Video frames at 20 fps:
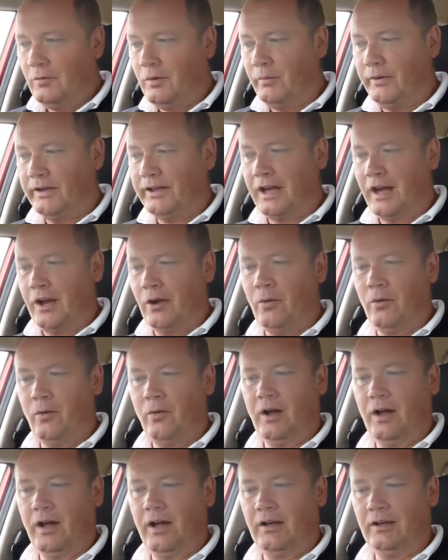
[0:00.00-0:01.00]
we
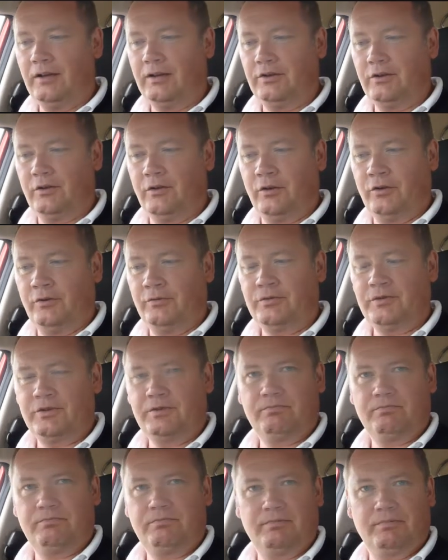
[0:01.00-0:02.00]
go on a
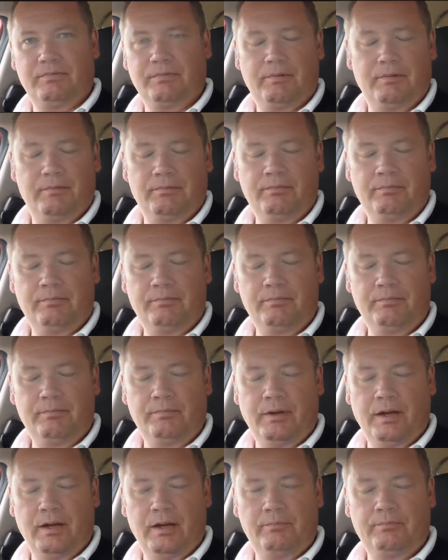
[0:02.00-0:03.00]

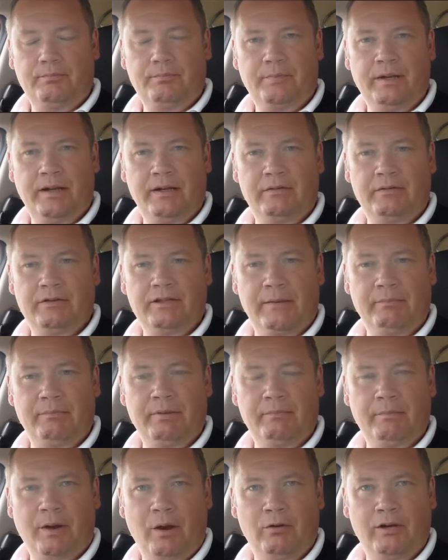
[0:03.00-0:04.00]
10-pin